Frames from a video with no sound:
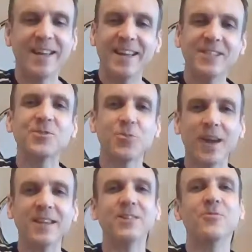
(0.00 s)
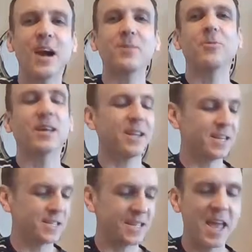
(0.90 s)
It's great. You got to play it.
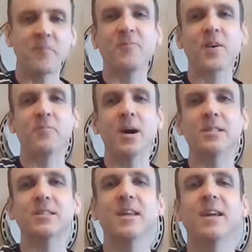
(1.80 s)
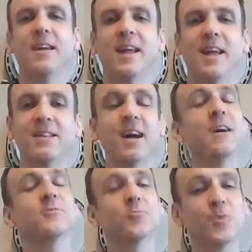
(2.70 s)
It's a campfire must, and
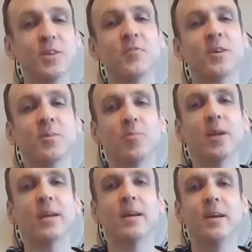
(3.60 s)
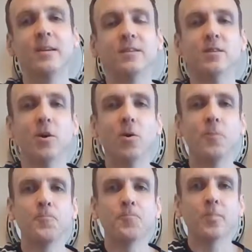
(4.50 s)
it's really fun to play. So
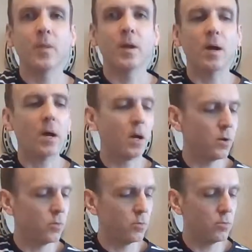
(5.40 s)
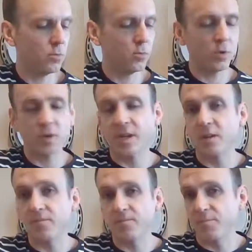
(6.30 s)
you
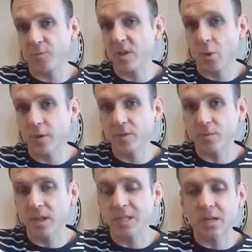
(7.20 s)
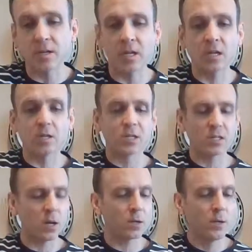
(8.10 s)
need three chords, really is all you need in this
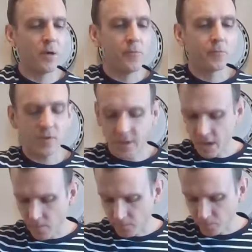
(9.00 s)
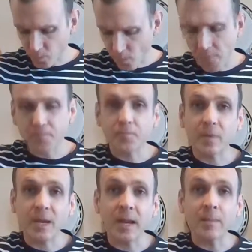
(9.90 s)
song. It's got
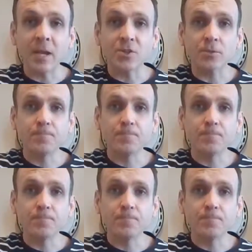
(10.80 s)
an A major.